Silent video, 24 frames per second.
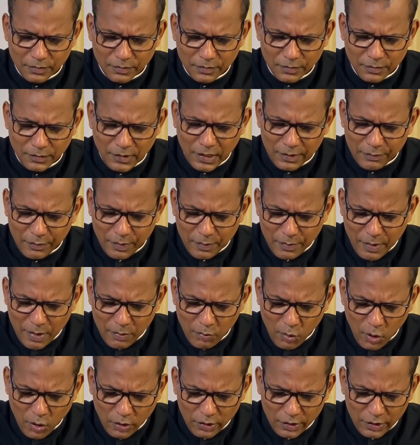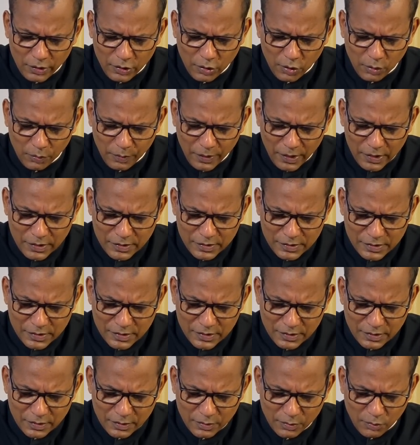that we may walk in your ways,
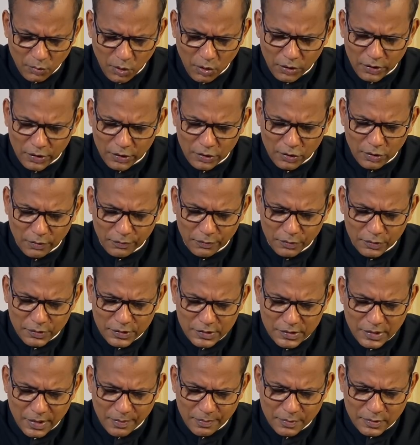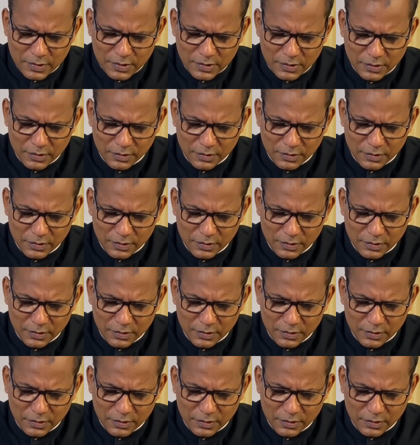walk in your footsteps.